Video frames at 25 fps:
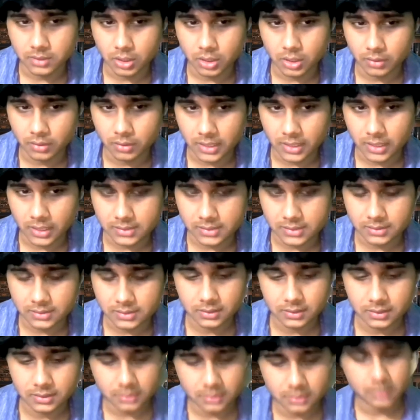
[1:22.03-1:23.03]
Long
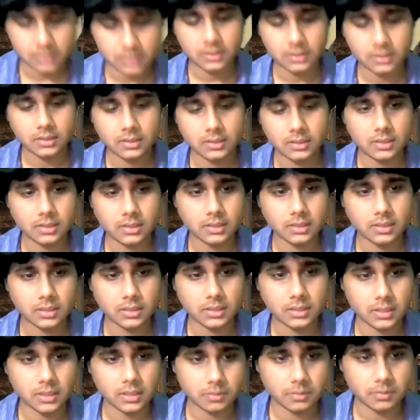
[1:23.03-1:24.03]
castle
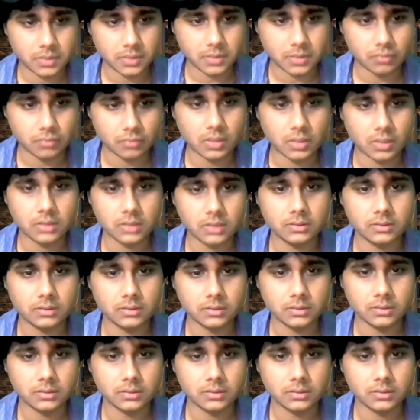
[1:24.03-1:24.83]
in b1,